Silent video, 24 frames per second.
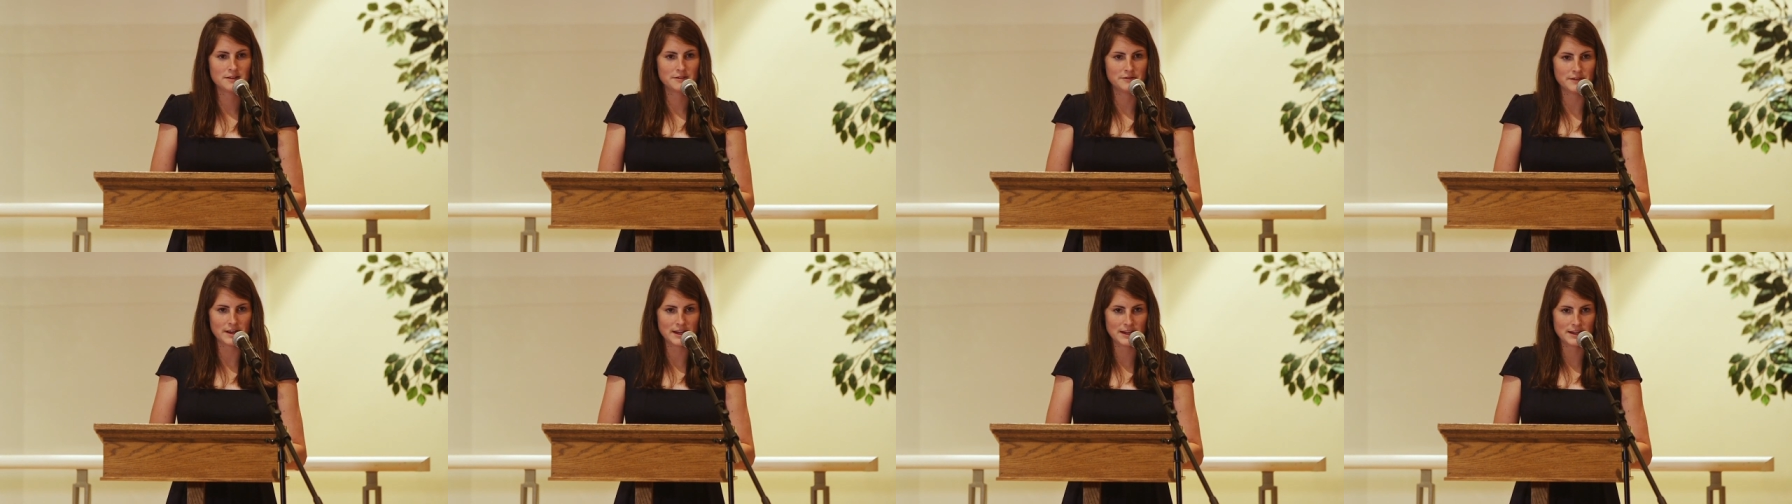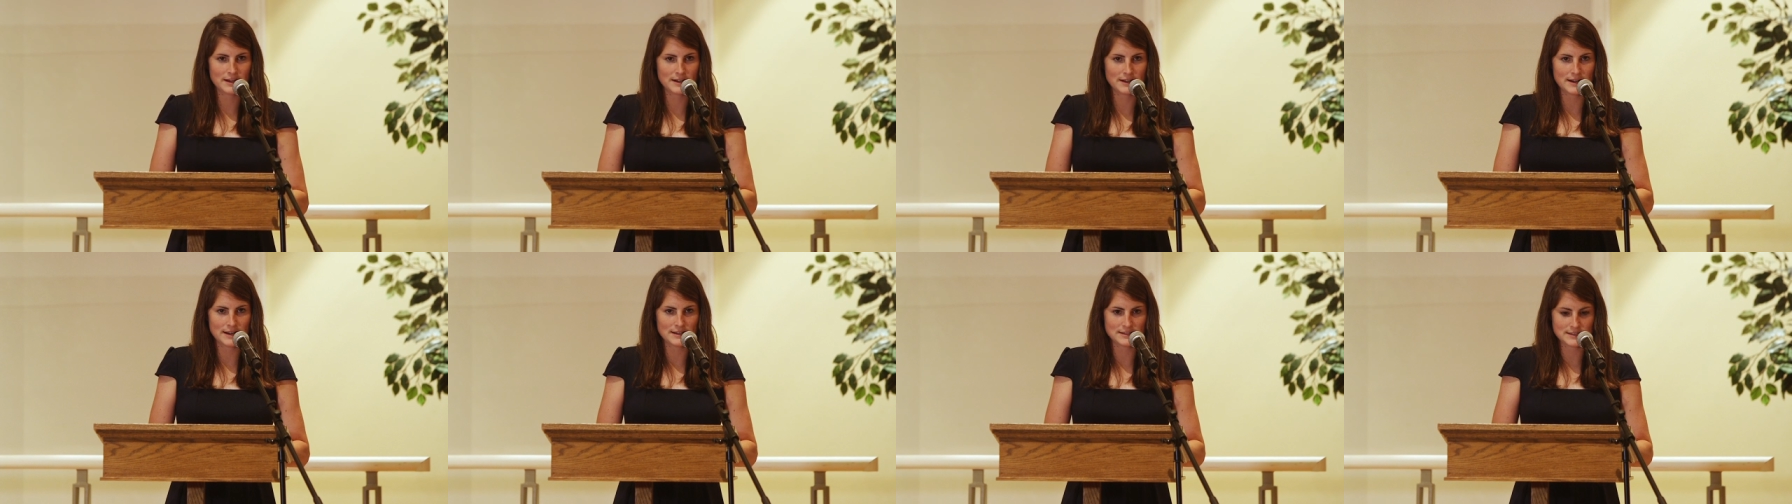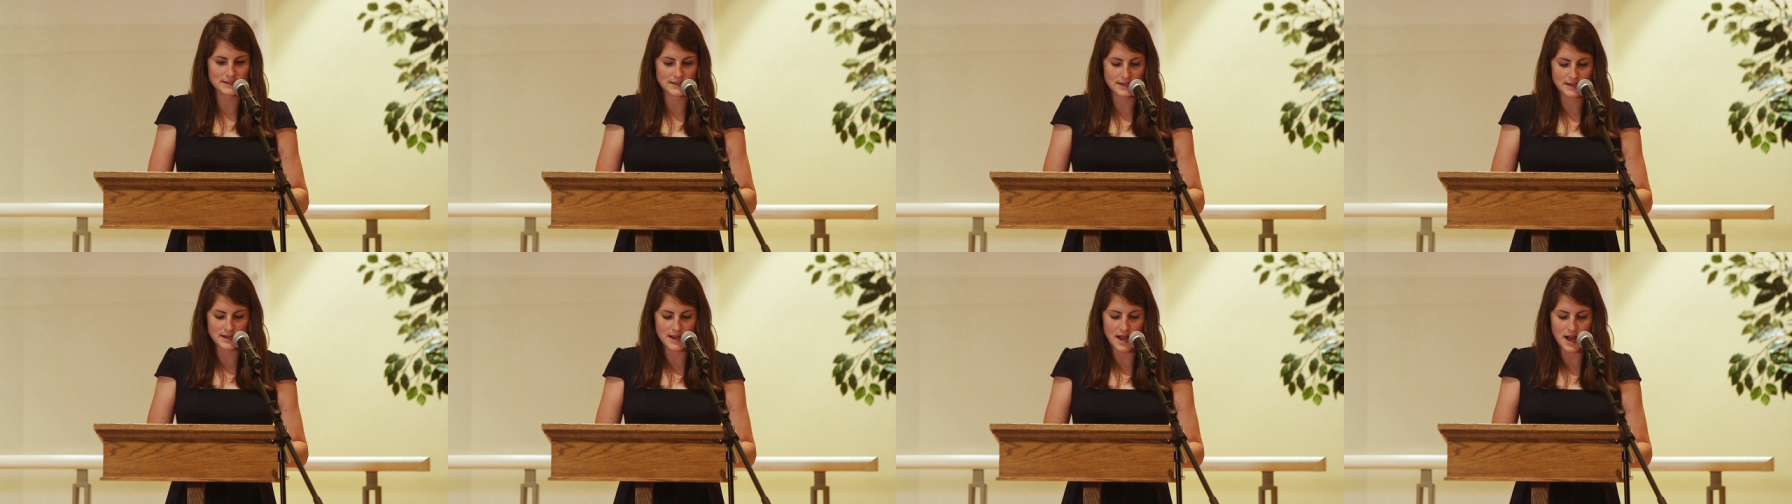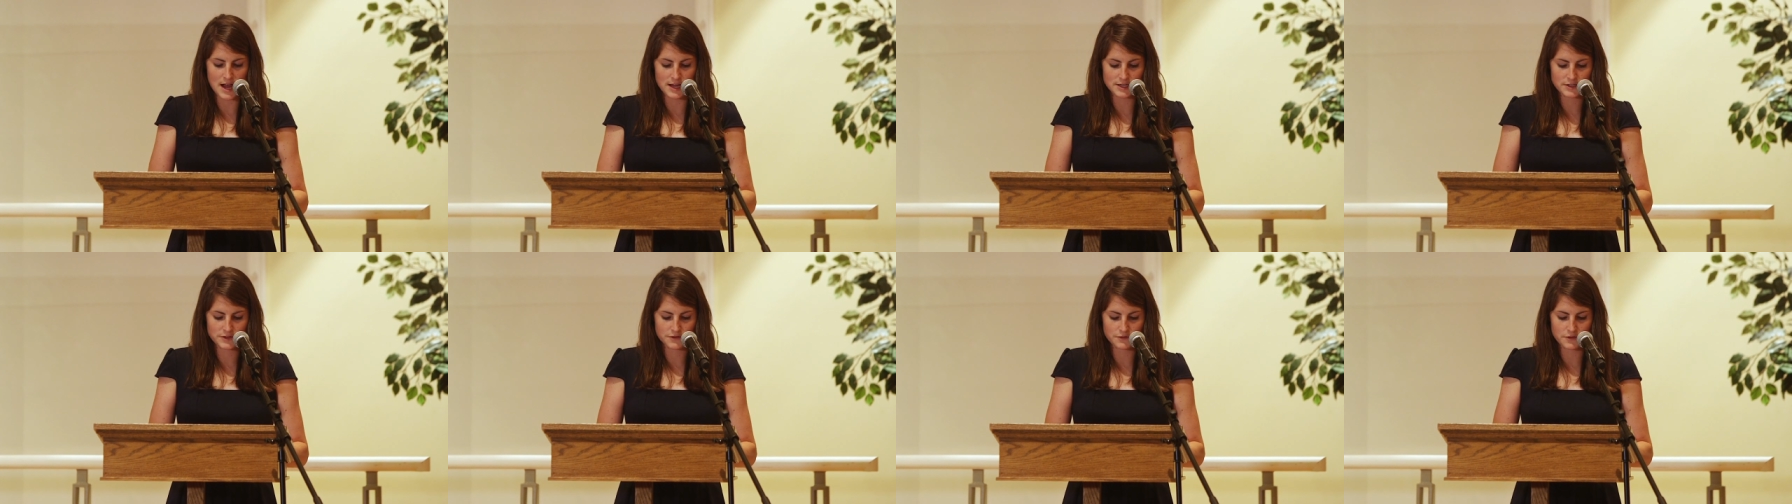recognizing
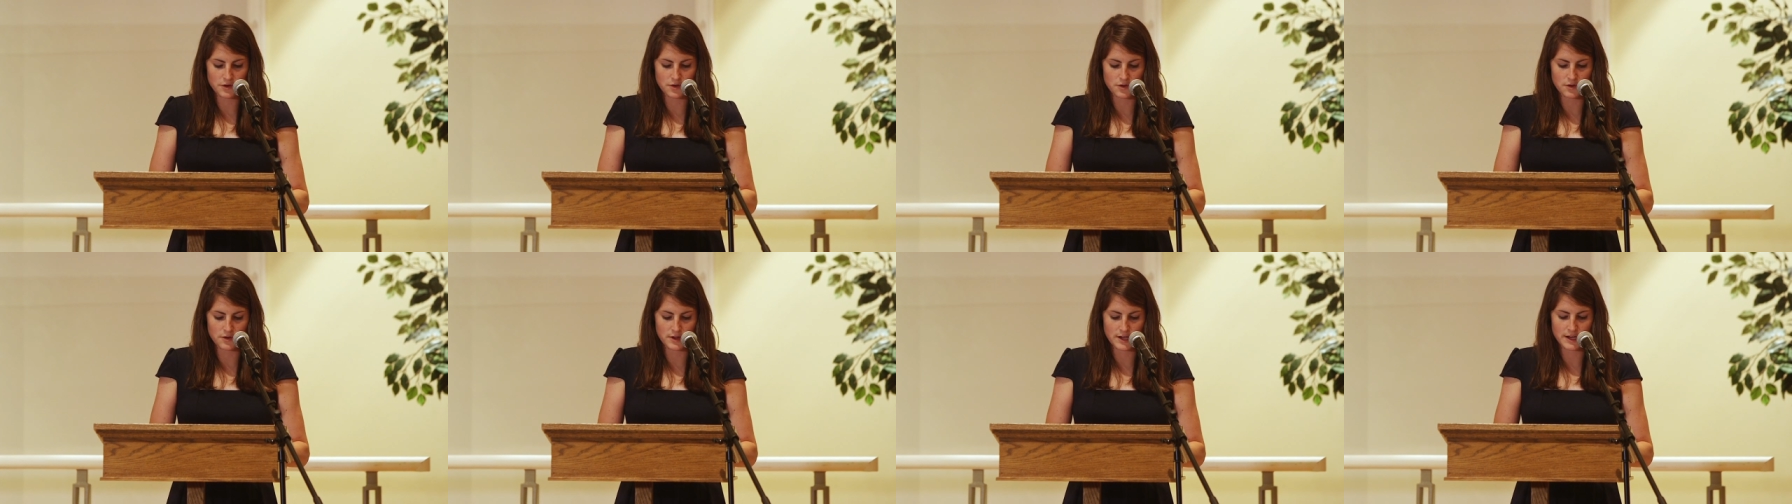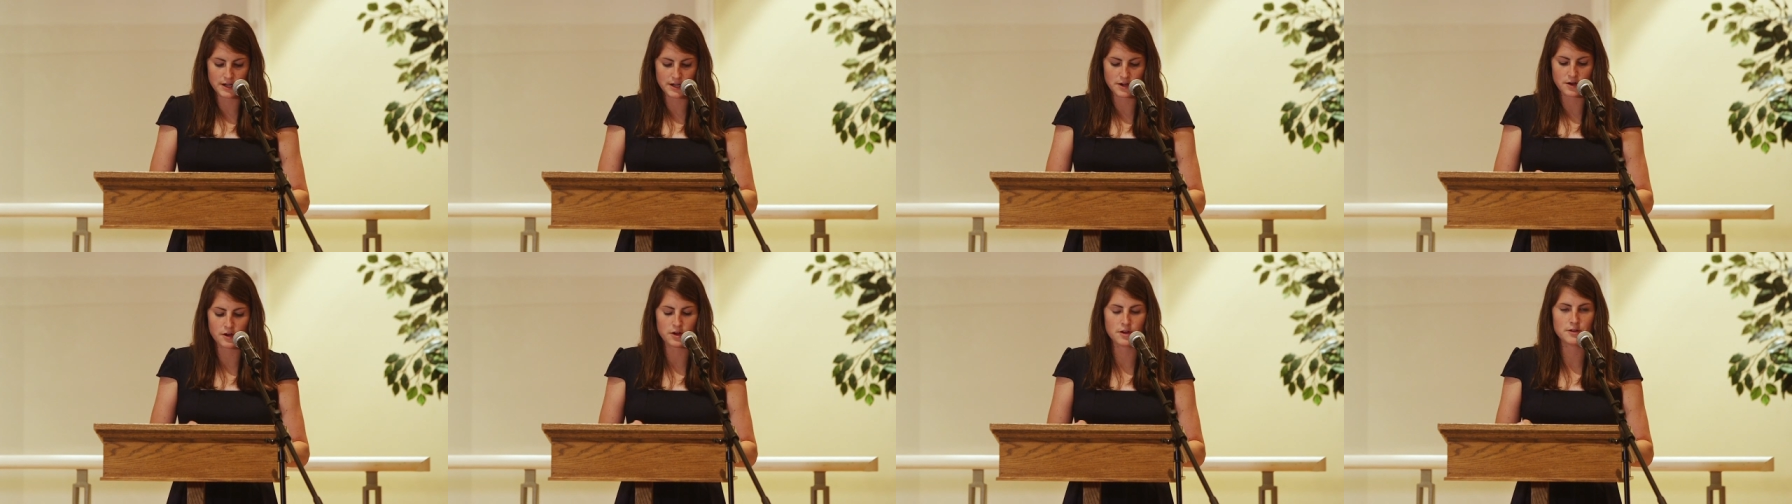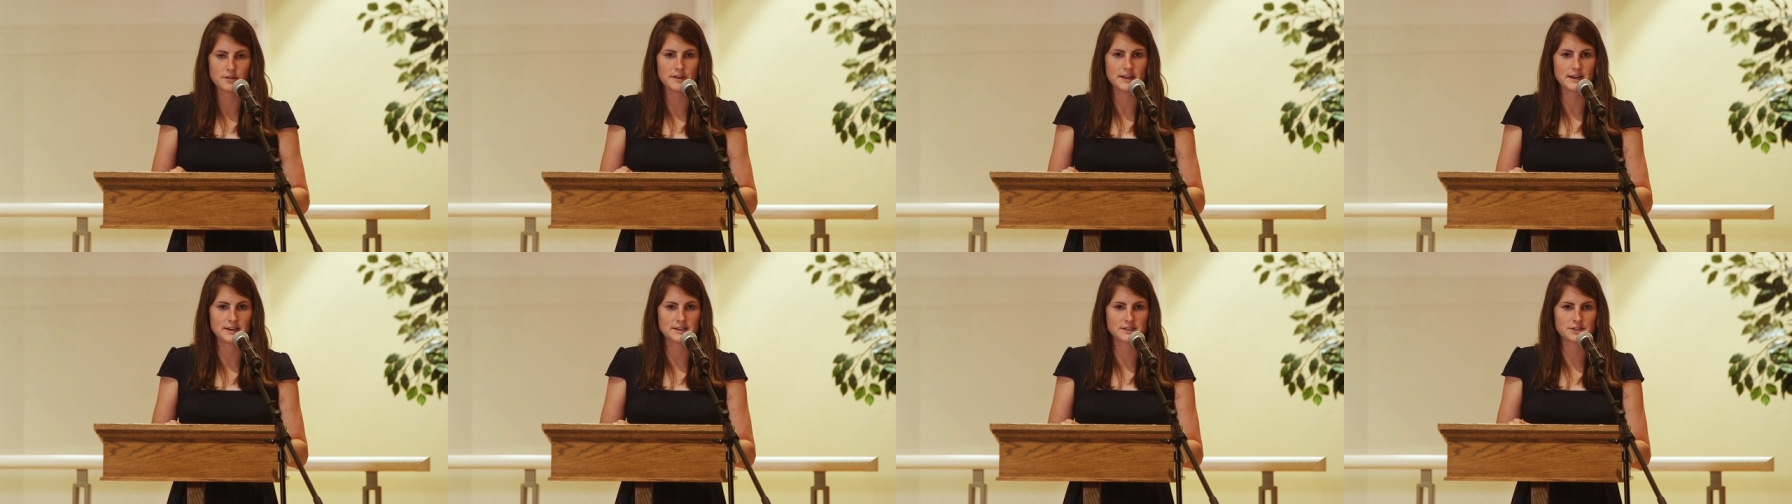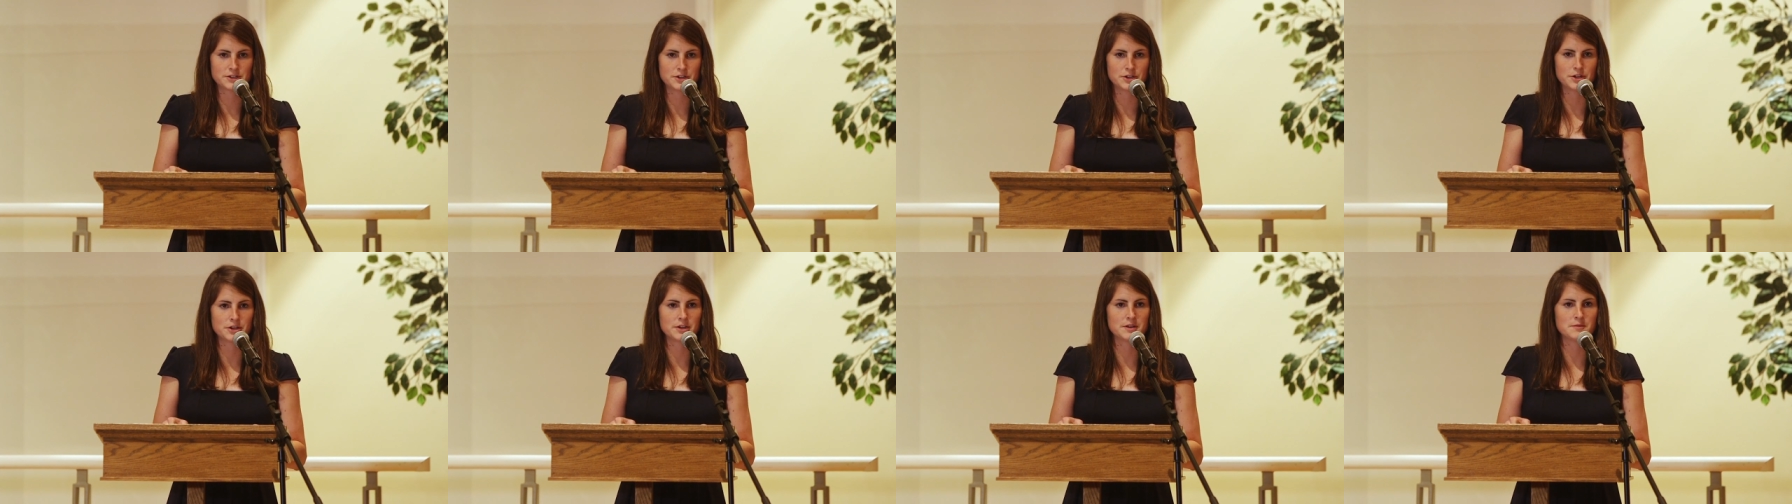God's role in all that is
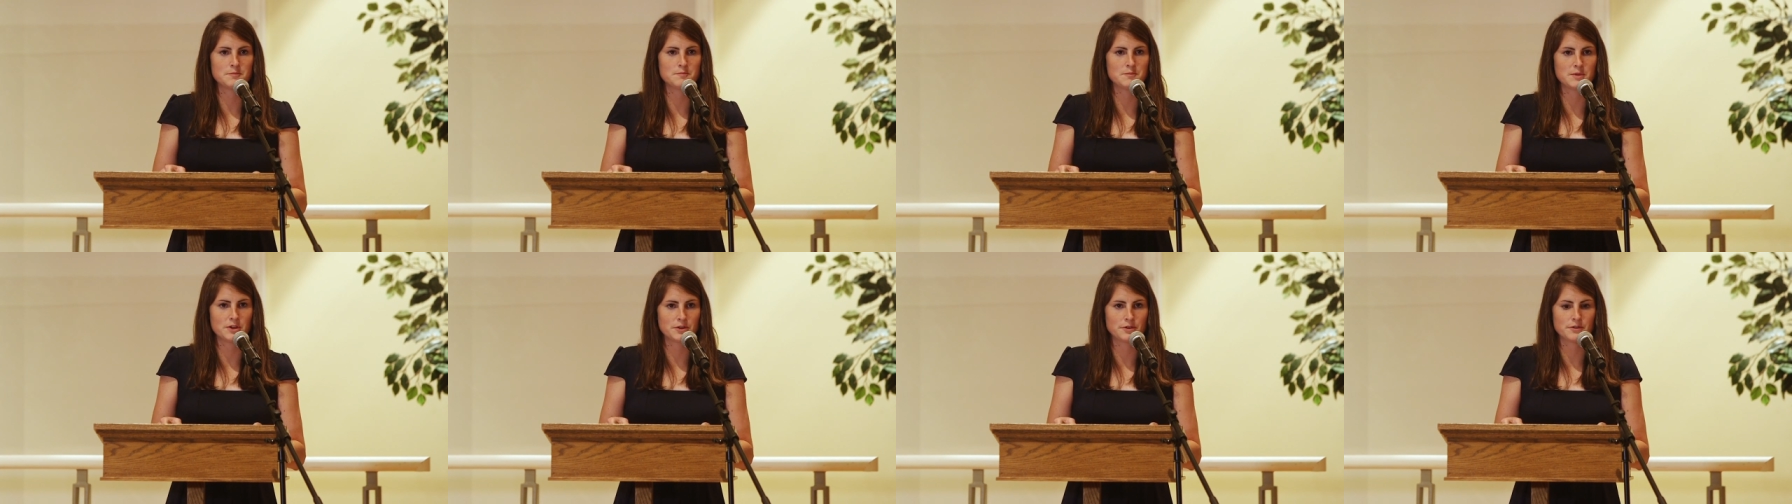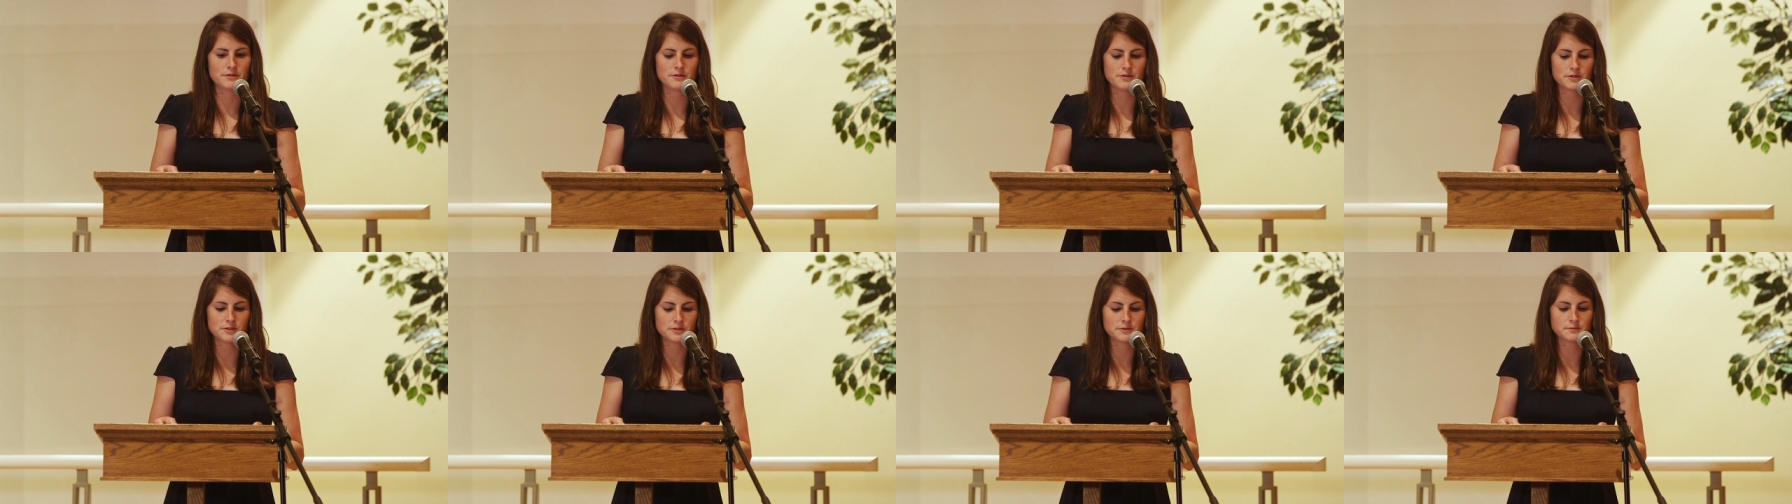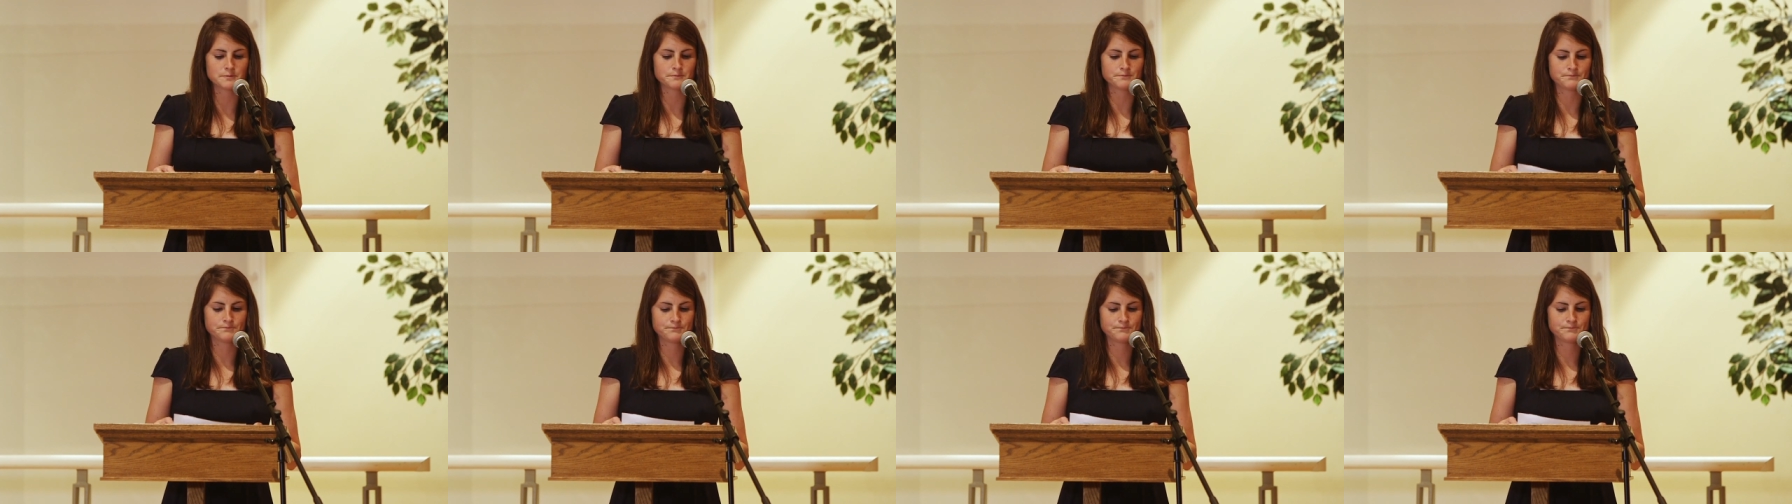good and beautiful."